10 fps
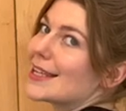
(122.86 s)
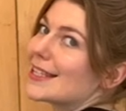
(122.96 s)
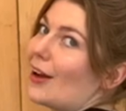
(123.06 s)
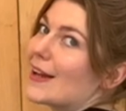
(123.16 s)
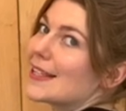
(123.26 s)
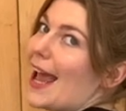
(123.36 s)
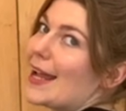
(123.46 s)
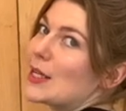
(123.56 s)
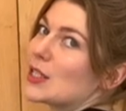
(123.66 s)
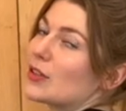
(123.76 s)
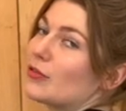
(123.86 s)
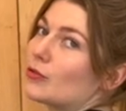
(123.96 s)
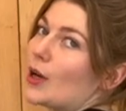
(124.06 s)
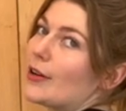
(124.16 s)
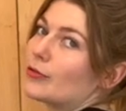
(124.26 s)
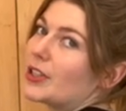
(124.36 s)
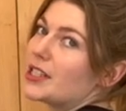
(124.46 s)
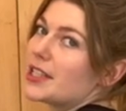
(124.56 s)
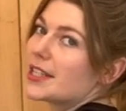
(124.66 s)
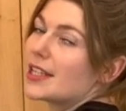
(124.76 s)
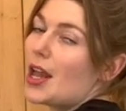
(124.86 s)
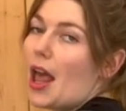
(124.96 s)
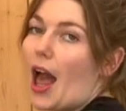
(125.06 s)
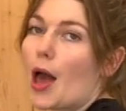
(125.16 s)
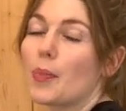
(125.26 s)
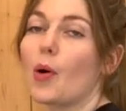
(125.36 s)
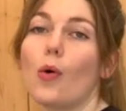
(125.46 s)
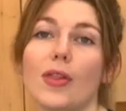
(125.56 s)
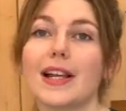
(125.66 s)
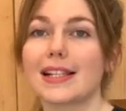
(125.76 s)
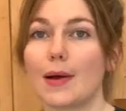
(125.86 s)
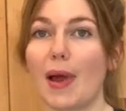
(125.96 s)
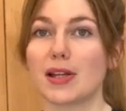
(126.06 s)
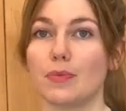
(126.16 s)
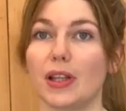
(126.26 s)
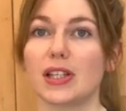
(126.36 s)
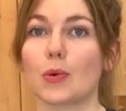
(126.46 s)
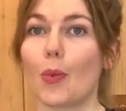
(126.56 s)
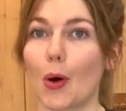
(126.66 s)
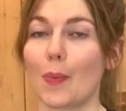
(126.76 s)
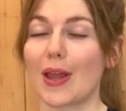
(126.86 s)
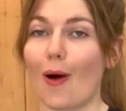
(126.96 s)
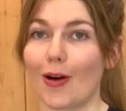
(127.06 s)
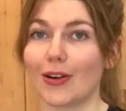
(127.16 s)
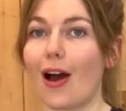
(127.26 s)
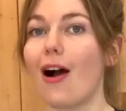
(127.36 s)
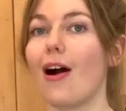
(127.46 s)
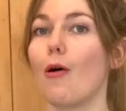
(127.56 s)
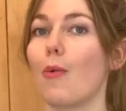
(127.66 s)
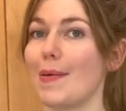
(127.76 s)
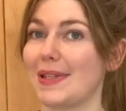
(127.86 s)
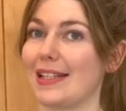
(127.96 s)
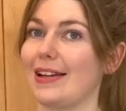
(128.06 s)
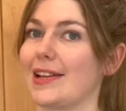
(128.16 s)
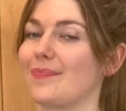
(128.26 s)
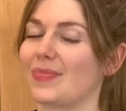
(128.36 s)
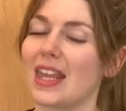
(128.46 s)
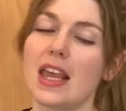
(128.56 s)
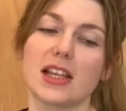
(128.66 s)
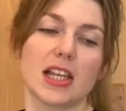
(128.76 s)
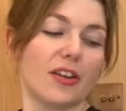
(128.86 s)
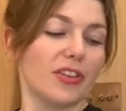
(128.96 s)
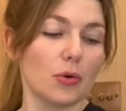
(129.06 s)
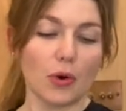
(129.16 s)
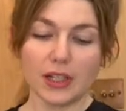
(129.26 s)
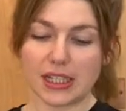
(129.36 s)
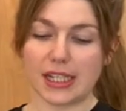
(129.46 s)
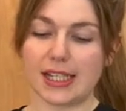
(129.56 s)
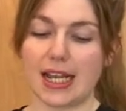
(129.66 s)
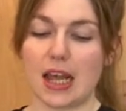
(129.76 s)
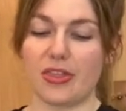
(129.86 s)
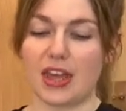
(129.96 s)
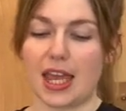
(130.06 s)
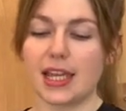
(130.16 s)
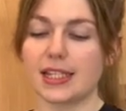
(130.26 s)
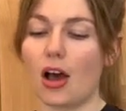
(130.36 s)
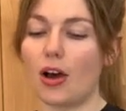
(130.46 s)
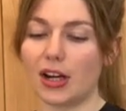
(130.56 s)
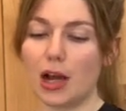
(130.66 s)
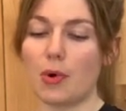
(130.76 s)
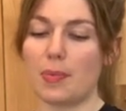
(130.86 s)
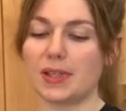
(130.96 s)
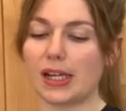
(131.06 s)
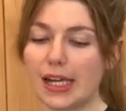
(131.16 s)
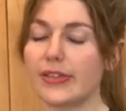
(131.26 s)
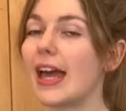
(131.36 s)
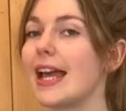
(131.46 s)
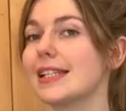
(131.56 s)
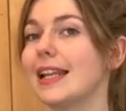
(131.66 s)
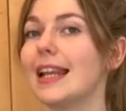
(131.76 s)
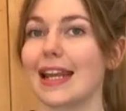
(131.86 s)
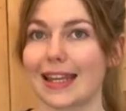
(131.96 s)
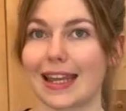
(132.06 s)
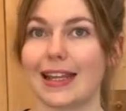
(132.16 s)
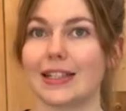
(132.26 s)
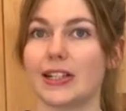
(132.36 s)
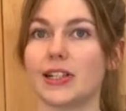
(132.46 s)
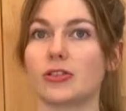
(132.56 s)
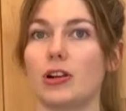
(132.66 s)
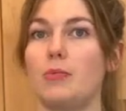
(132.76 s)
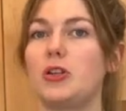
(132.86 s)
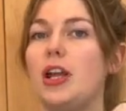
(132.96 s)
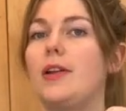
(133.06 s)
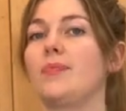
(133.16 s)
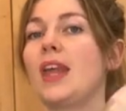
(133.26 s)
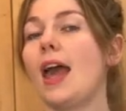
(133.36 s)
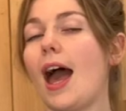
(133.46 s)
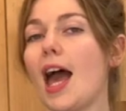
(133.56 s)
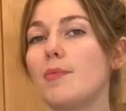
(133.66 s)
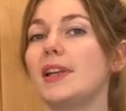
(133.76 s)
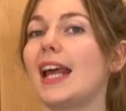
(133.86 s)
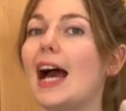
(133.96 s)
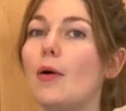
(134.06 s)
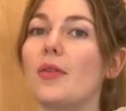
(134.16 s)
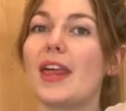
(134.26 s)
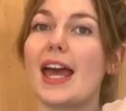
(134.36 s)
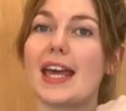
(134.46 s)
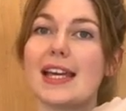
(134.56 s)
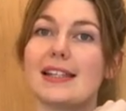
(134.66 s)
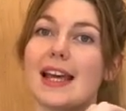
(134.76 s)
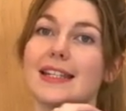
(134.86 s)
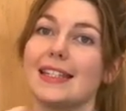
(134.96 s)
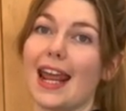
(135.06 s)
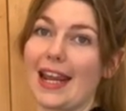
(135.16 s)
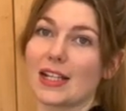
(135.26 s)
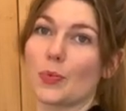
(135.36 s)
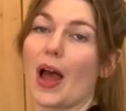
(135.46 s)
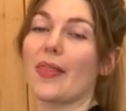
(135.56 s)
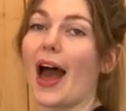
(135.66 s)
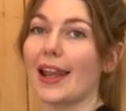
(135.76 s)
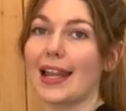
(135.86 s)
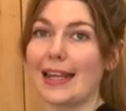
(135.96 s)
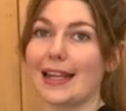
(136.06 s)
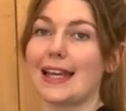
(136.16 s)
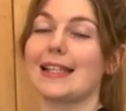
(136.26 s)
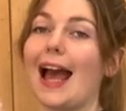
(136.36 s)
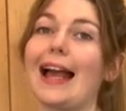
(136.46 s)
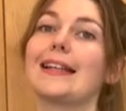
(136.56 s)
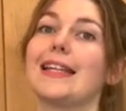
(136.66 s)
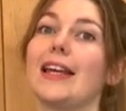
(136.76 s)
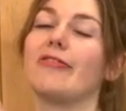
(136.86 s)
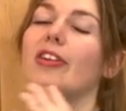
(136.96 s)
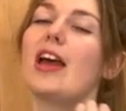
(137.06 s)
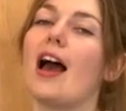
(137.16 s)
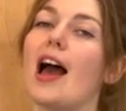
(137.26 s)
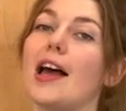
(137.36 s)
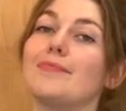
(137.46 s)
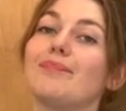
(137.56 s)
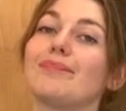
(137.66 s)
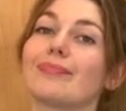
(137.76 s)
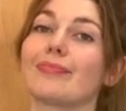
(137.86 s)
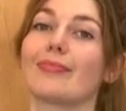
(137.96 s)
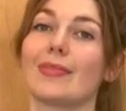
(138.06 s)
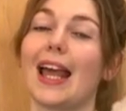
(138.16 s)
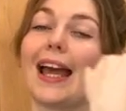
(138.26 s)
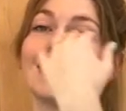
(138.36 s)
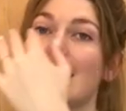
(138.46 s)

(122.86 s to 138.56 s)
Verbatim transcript: size eight for reference, uh, but all the exact measurements will be on our website. So if you want to see this on our website, there is a link in the description. Um, now there is a date where that link is active. Um, and